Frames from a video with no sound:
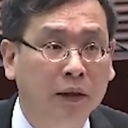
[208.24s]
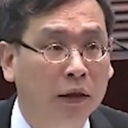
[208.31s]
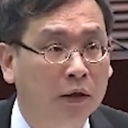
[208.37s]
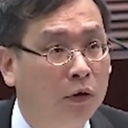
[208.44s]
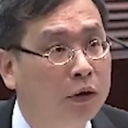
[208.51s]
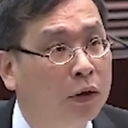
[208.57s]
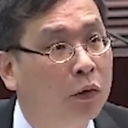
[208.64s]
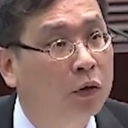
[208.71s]

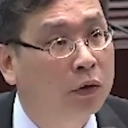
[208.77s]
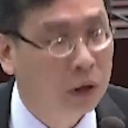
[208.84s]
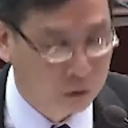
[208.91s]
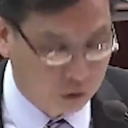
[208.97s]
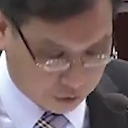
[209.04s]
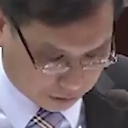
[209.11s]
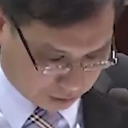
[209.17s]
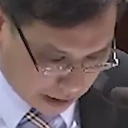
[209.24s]
think of
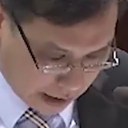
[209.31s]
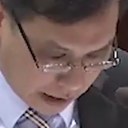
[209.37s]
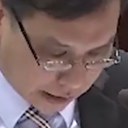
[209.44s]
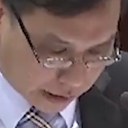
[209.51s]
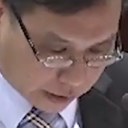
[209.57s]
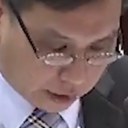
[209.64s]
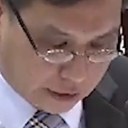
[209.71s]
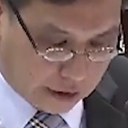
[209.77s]
um,
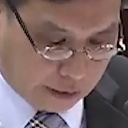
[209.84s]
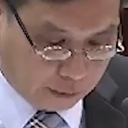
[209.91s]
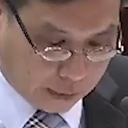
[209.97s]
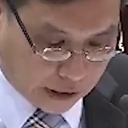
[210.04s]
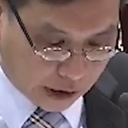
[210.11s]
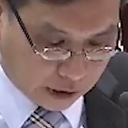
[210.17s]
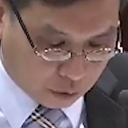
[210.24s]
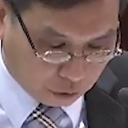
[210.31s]
ways to
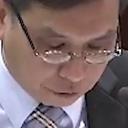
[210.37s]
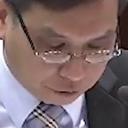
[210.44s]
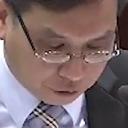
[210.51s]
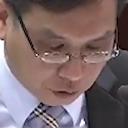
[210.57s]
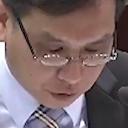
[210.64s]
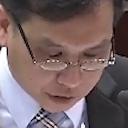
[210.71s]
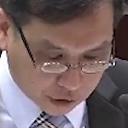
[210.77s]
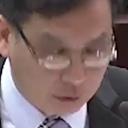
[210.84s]
improve the
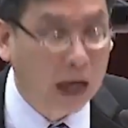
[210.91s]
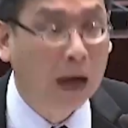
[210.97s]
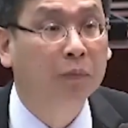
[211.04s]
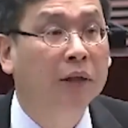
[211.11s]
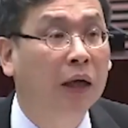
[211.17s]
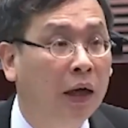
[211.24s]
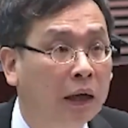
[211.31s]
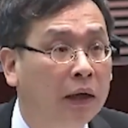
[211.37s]

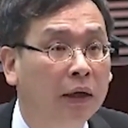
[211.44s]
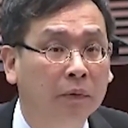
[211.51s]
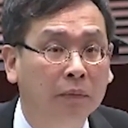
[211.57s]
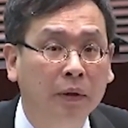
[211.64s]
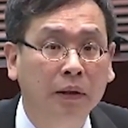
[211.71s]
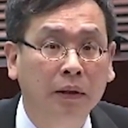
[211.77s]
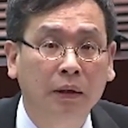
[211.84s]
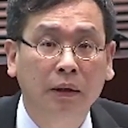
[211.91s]
situation. Mr.
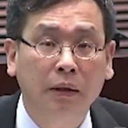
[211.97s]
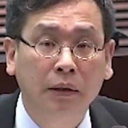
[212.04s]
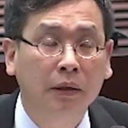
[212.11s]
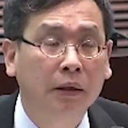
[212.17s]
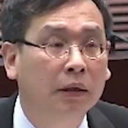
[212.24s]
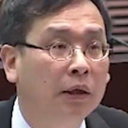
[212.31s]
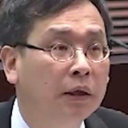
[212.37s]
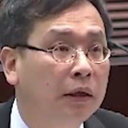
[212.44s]
Wong
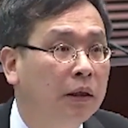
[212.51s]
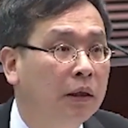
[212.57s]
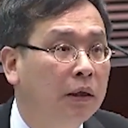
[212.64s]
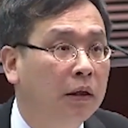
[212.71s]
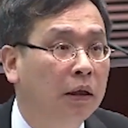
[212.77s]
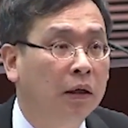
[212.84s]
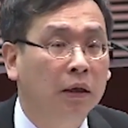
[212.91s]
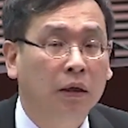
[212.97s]
asked, uh,
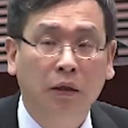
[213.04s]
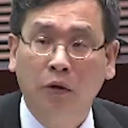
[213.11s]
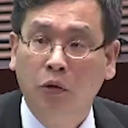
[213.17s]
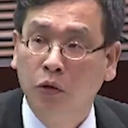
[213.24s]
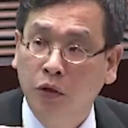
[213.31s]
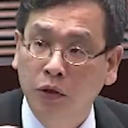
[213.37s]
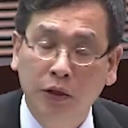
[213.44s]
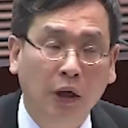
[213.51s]

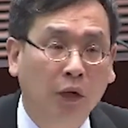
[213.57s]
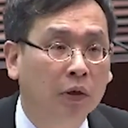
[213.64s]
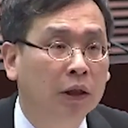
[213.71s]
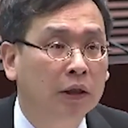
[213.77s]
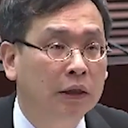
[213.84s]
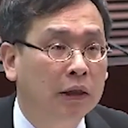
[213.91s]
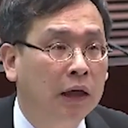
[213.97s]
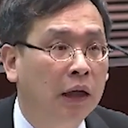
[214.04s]
Mr. Cody
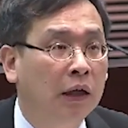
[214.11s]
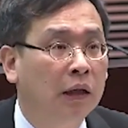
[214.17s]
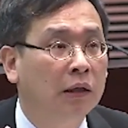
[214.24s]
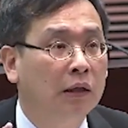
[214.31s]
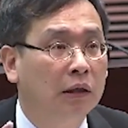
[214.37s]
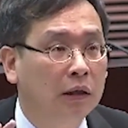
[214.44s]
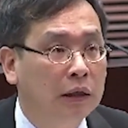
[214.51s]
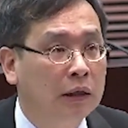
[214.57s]
Wong
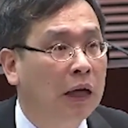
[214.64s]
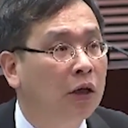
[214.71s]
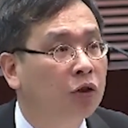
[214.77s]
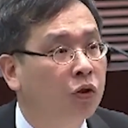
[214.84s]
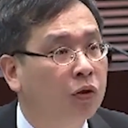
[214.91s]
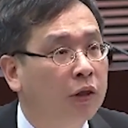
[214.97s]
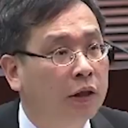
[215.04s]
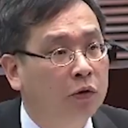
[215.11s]
asked, uh,
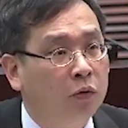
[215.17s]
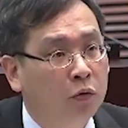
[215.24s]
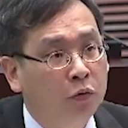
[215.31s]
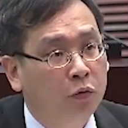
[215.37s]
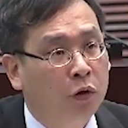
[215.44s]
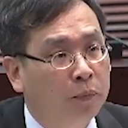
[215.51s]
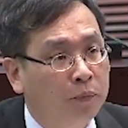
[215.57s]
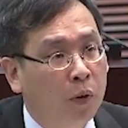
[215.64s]
why
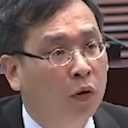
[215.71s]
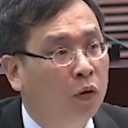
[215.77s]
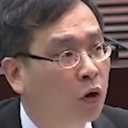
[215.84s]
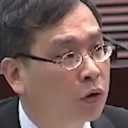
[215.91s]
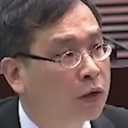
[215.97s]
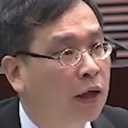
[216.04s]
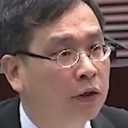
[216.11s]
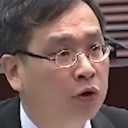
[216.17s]
must
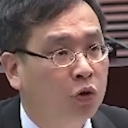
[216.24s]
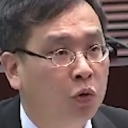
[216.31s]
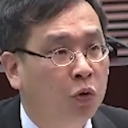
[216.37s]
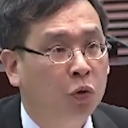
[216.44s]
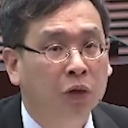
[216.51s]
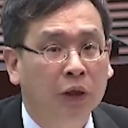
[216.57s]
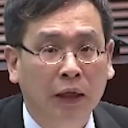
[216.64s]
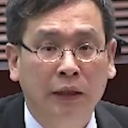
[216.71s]
all
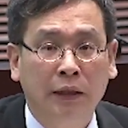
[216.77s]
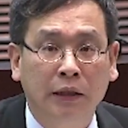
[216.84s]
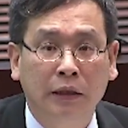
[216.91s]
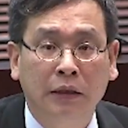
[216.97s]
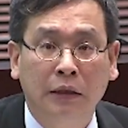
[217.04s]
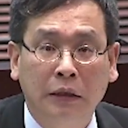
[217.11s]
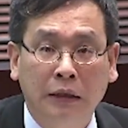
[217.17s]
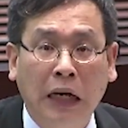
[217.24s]

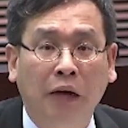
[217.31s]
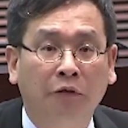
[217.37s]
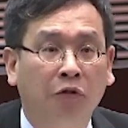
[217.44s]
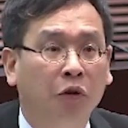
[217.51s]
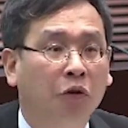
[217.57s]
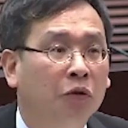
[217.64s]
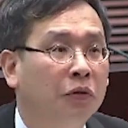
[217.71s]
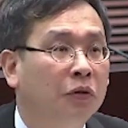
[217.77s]
assignments
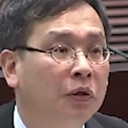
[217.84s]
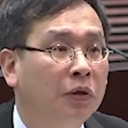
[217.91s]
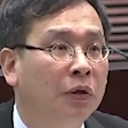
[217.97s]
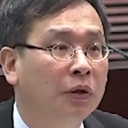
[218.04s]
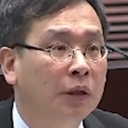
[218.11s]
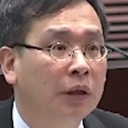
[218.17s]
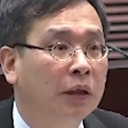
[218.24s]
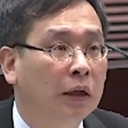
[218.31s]
be
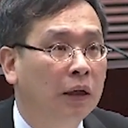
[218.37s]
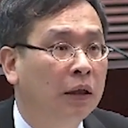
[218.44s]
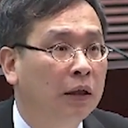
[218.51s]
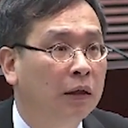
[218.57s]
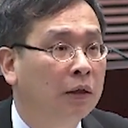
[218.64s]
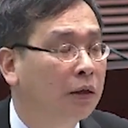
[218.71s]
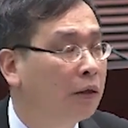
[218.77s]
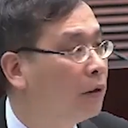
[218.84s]
correct?
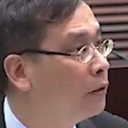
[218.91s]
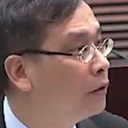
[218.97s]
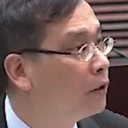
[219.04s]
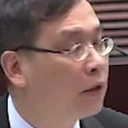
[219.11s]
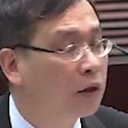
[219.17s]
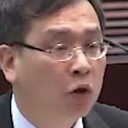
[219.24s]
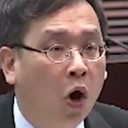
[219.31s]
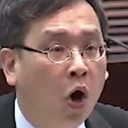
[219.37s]
Uh, many
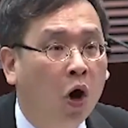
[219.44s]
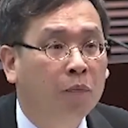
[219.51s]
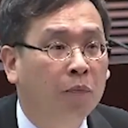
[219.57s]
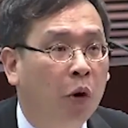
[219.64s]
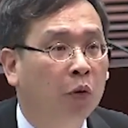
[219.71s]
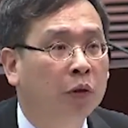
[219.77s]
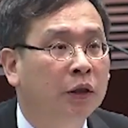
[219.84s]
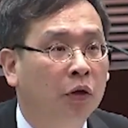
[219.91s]
parents
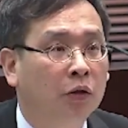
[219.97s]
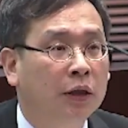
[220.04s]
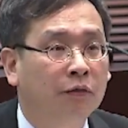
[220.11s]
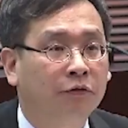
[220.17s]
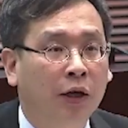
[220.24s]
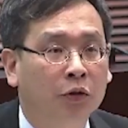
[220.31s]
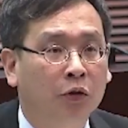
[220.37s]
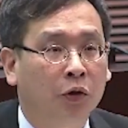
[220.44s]

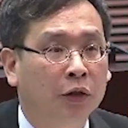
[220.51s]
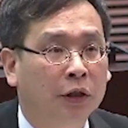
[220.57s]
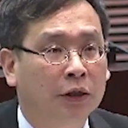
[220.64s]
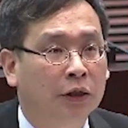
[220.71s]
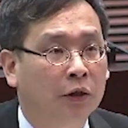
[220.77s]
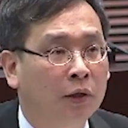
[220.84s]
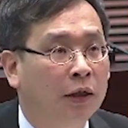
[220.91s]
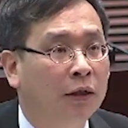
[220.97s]
nowadays
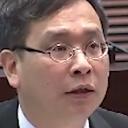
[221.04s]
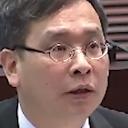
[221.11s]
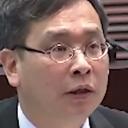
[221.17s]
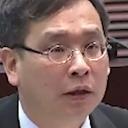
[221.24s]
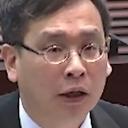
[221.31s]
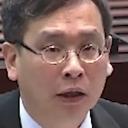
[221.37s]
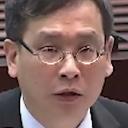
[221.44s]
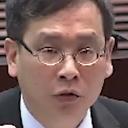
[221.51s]
like to
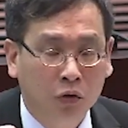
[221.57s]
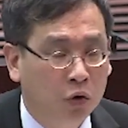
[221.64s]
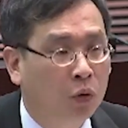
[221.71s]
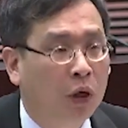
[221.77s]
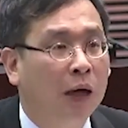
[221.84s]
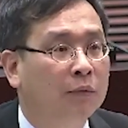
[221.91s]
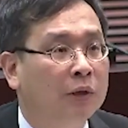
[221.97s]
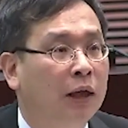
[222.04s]
complete
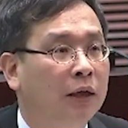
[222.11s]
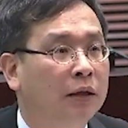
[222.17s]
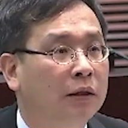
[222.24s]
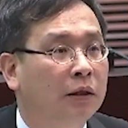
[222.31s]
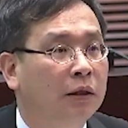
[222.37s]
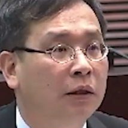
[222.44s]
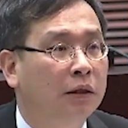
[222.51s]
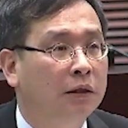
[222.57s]

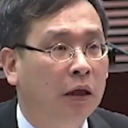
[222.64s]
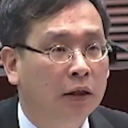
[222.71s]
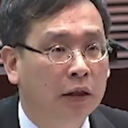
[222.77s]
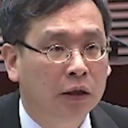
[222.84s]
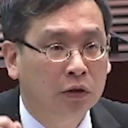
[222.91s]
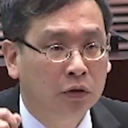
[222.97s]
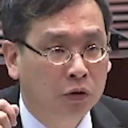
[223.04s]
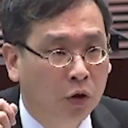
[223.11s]
homework
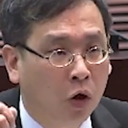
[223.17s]
for